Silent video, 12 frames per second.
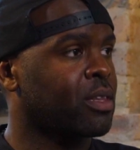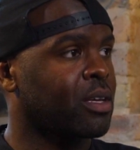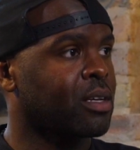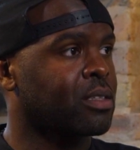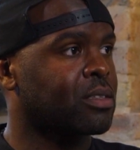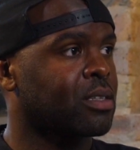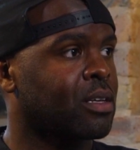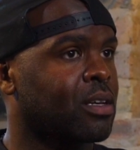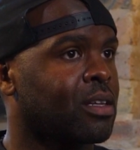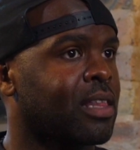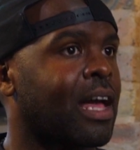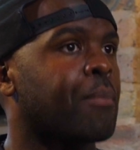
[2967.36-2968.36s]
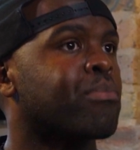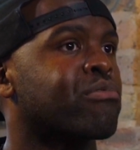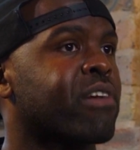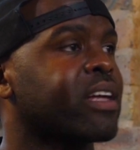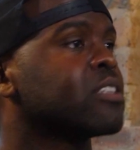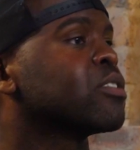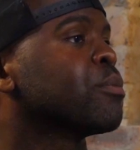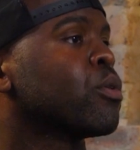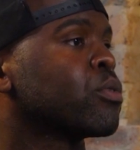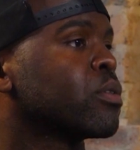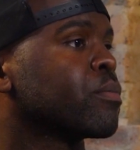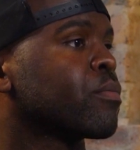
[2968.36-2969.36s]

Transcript: things that breaks the mold.